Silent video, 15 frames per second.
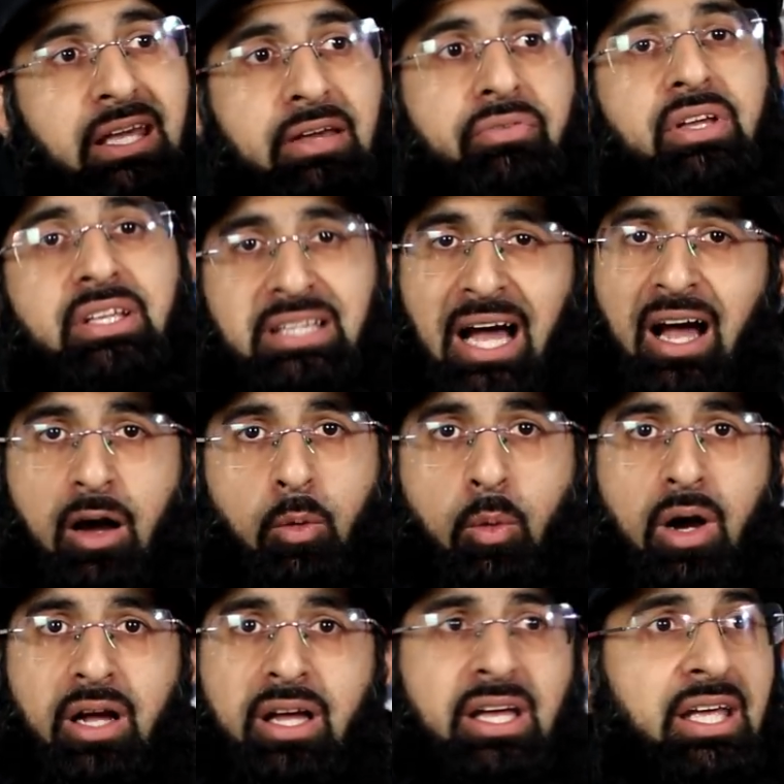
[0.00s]
giving
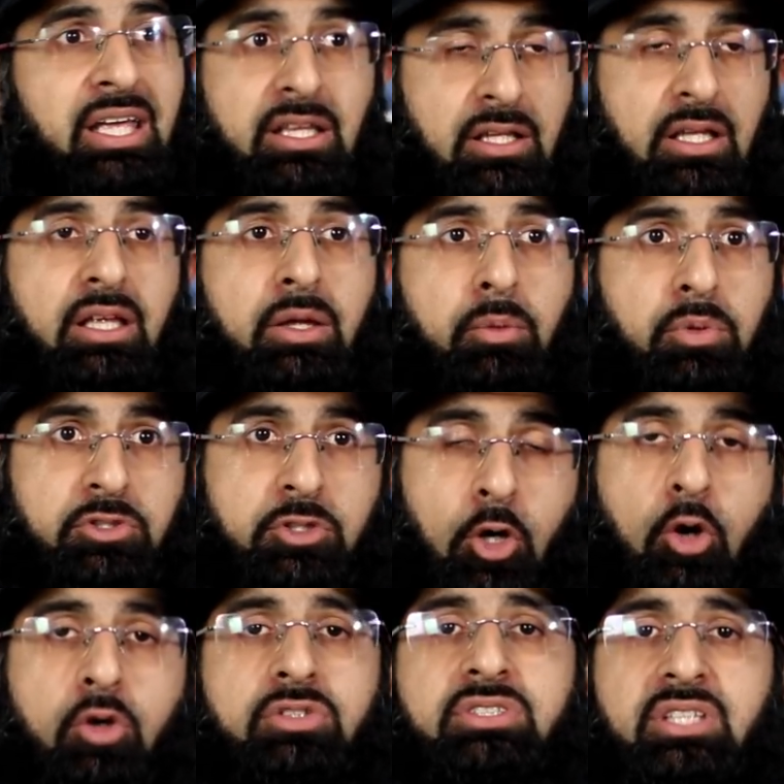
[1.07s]
dawah he he was
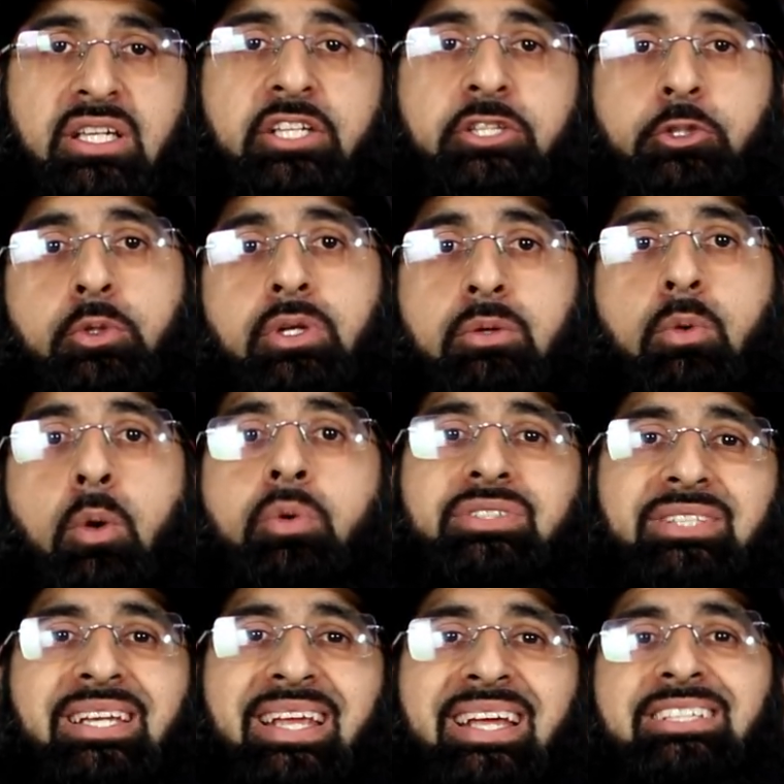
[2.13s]
constantly doing what
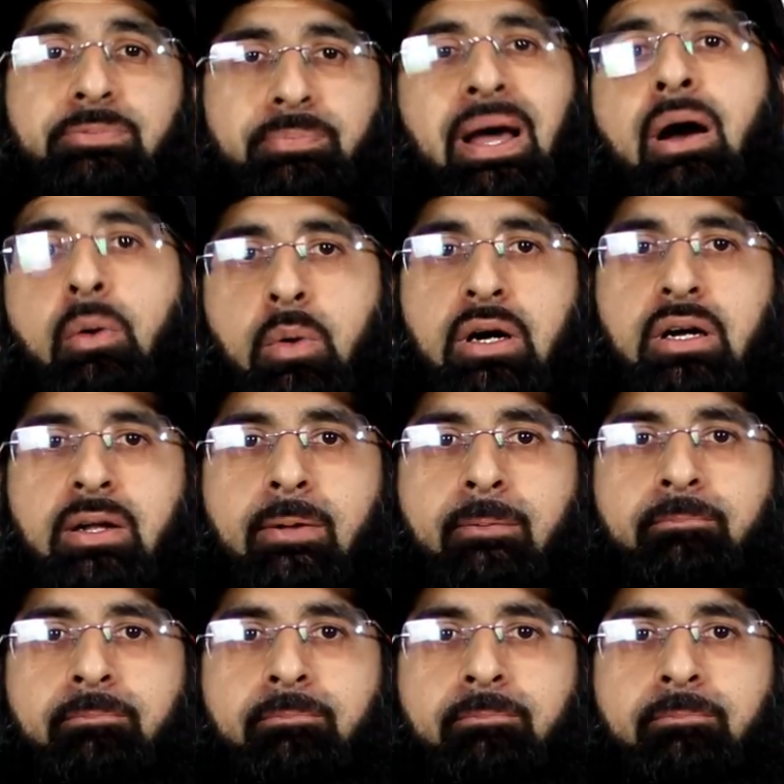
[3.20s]
was in his power